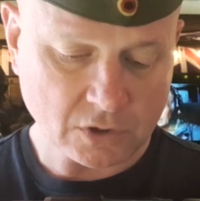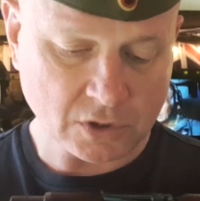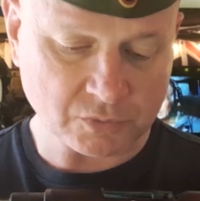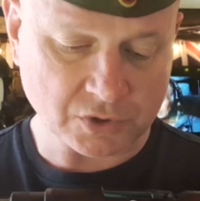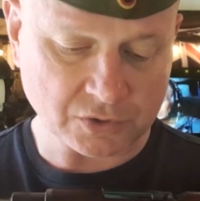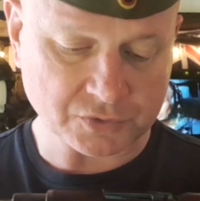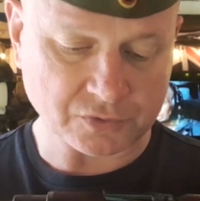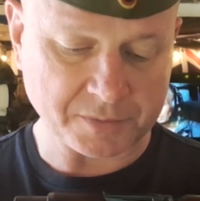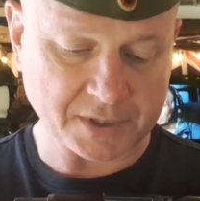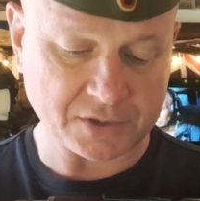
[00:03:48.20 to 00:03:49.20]
it was
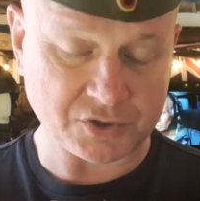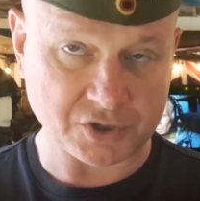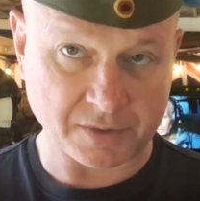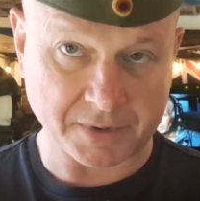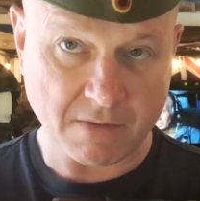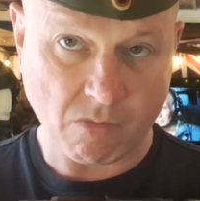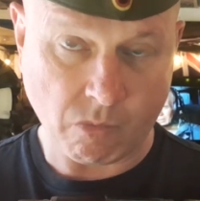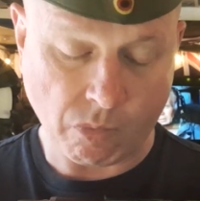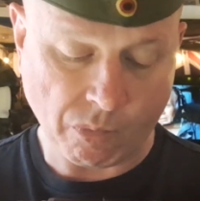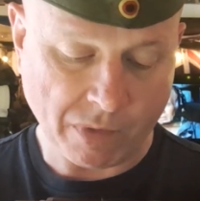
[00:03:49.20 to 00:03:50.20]
also made in Germany,
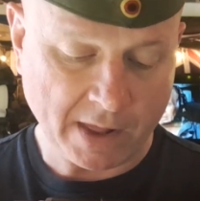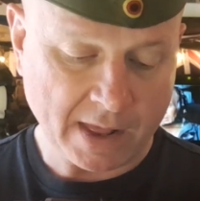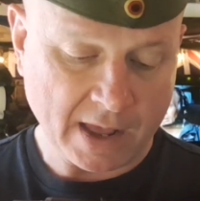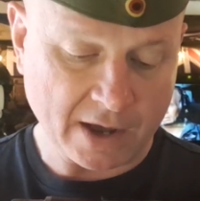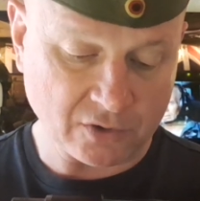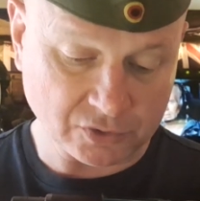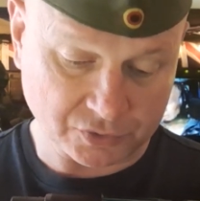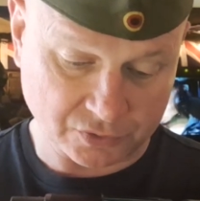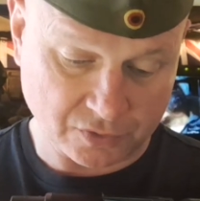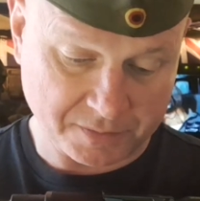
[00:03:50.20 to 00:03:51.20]
and
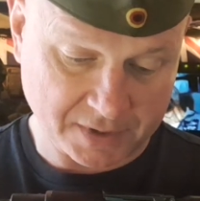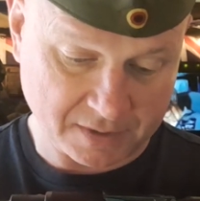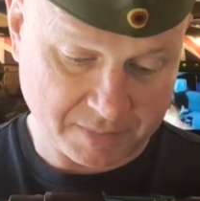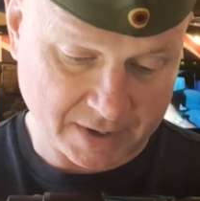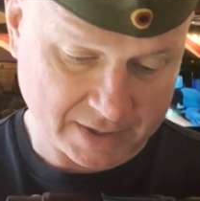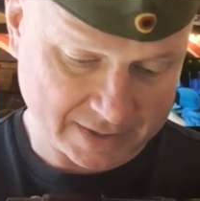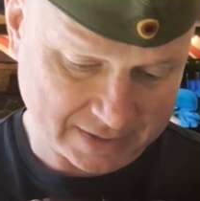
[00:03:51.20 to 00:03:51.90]
also made by,